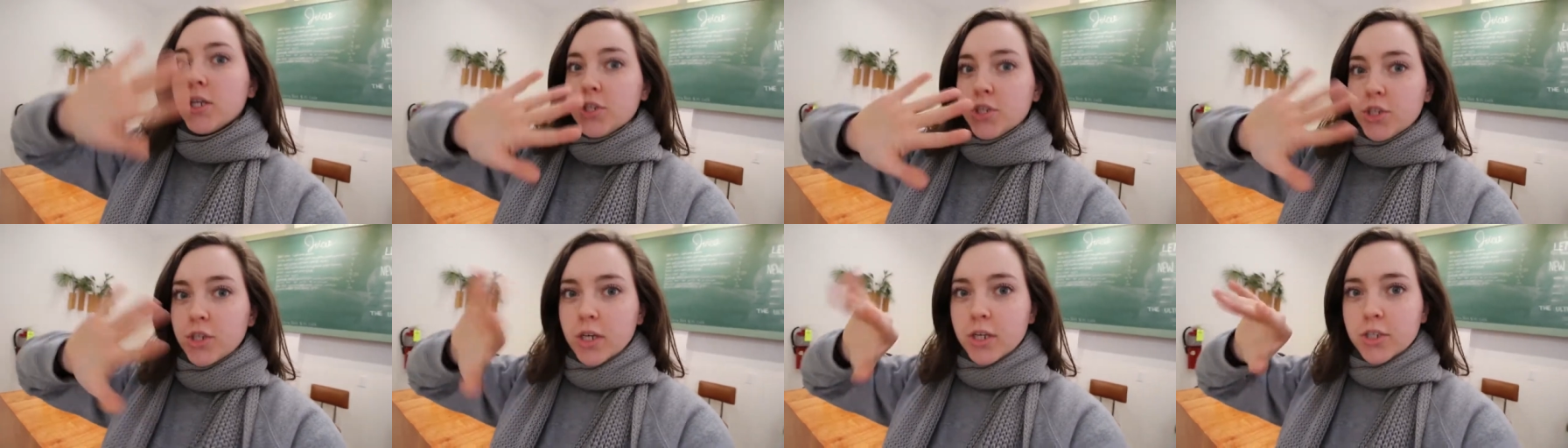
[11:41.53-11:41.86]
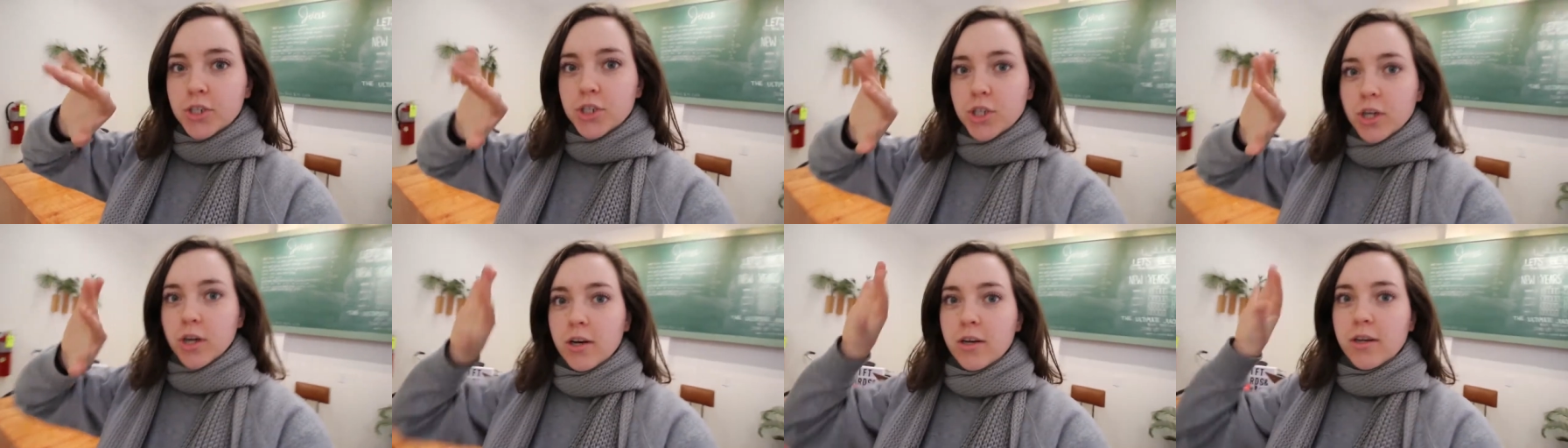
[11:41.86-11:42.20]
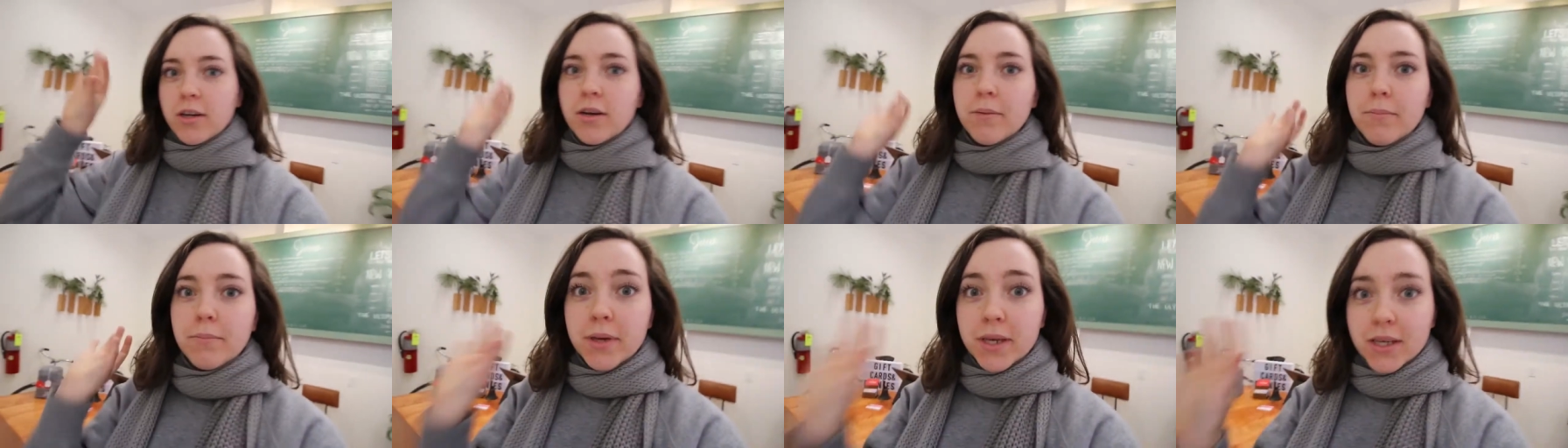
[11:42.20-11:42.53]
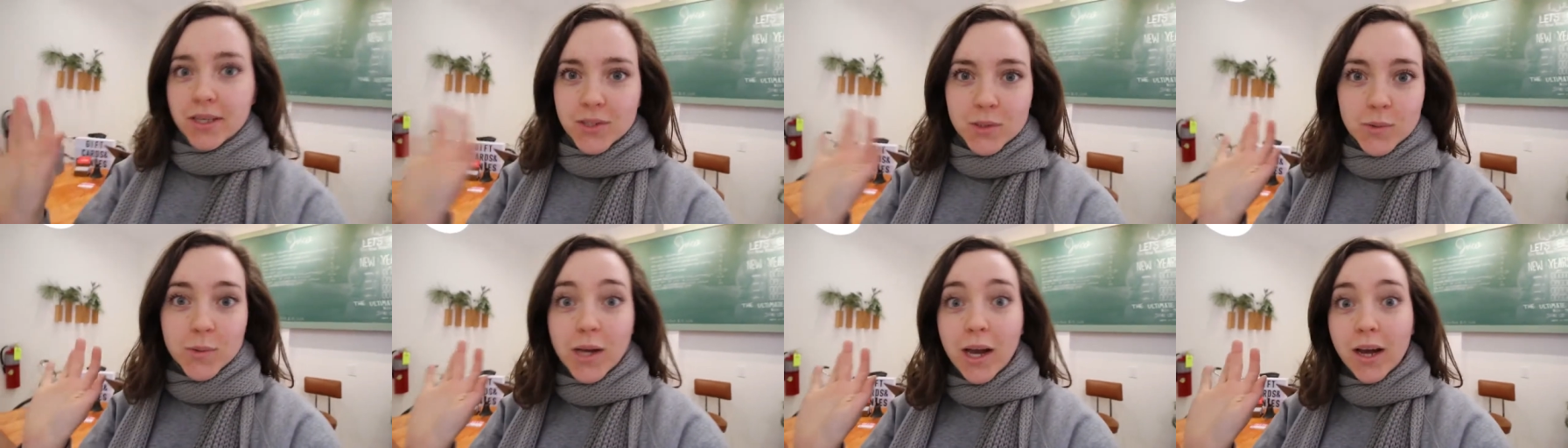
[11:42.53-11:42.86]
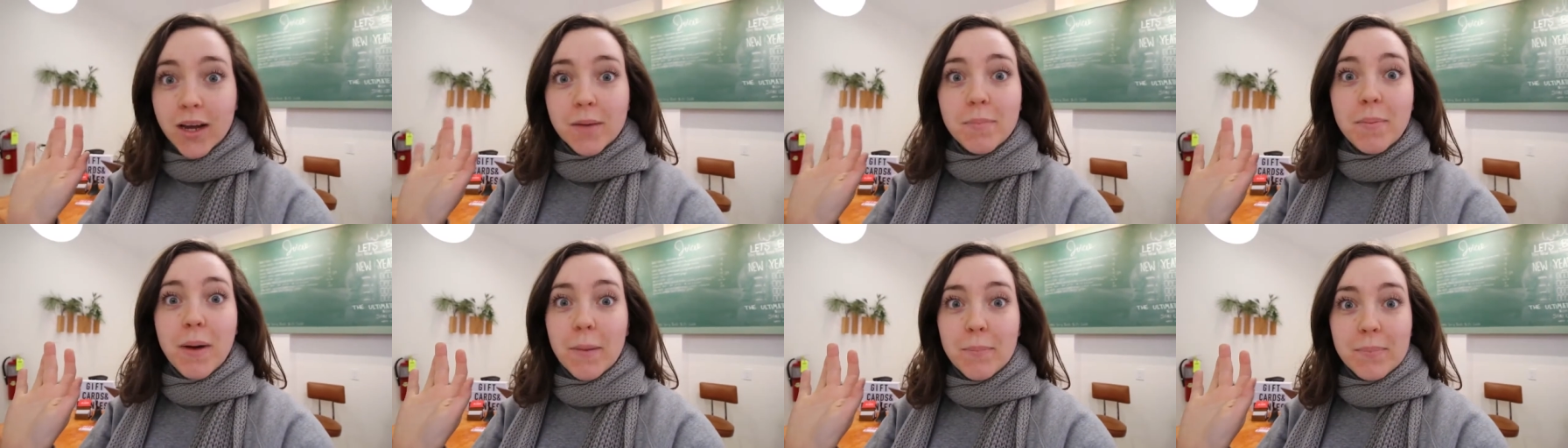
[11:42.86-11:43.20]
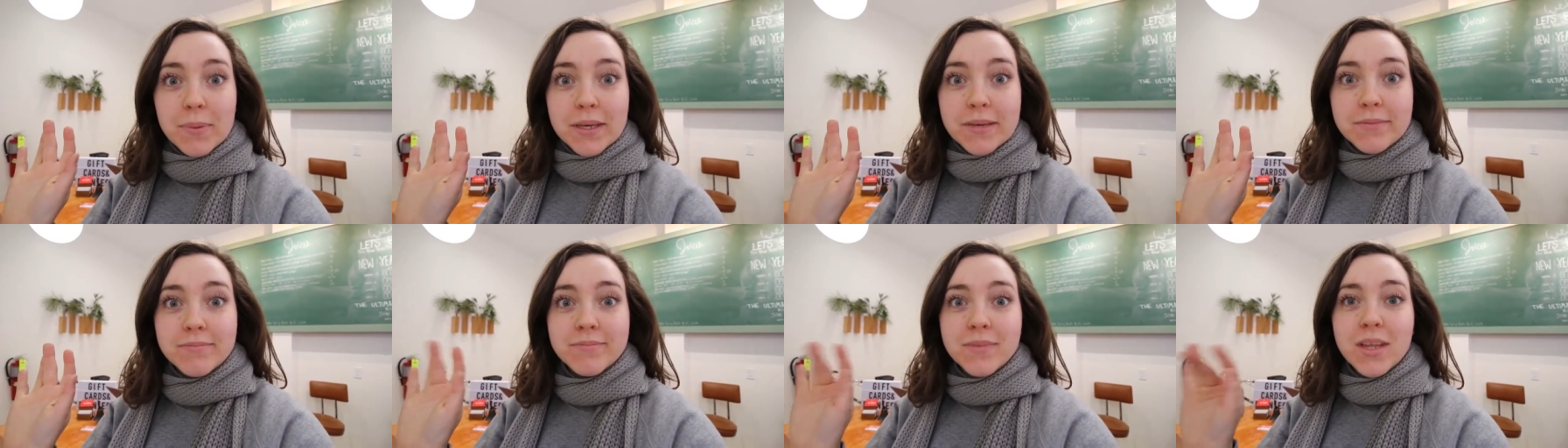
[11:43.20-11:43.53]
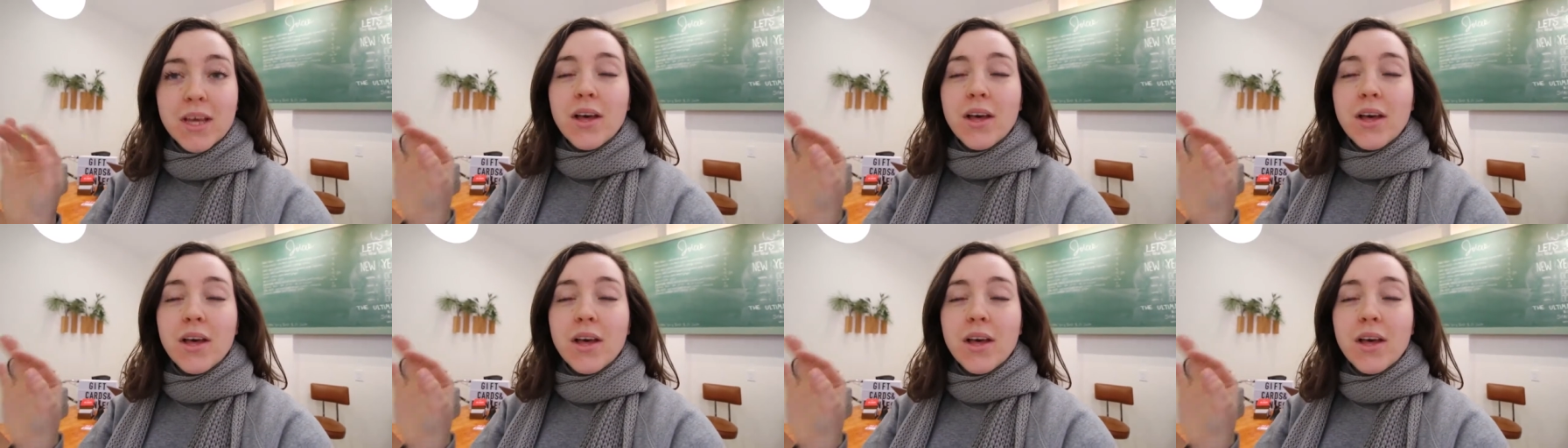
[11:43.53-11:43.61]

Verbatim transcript: you should because we got a puppy.